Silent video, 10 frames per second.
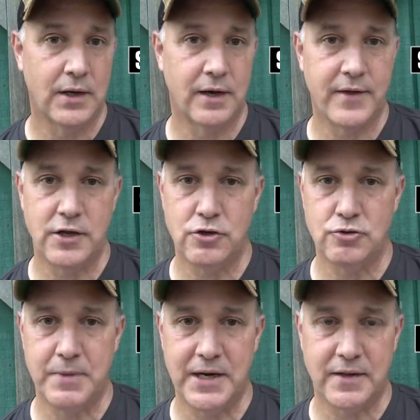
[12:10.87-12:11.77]
They
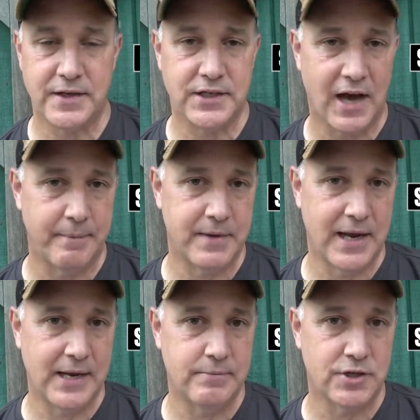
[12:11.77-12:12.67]
use many of the top
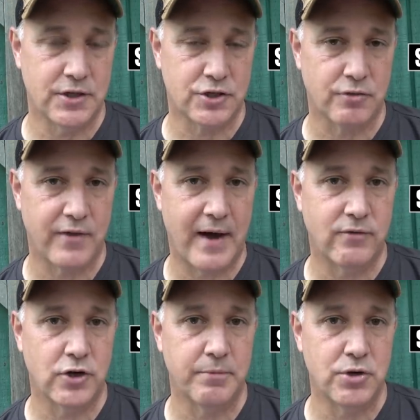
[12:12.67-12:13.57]
names in the
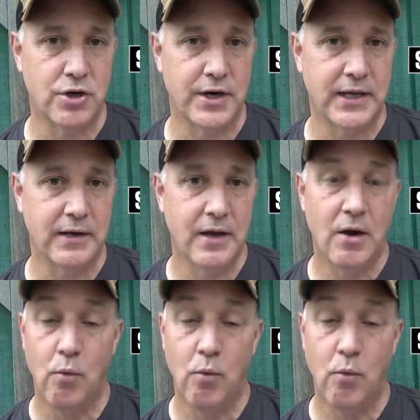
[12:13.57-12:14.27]
survival community.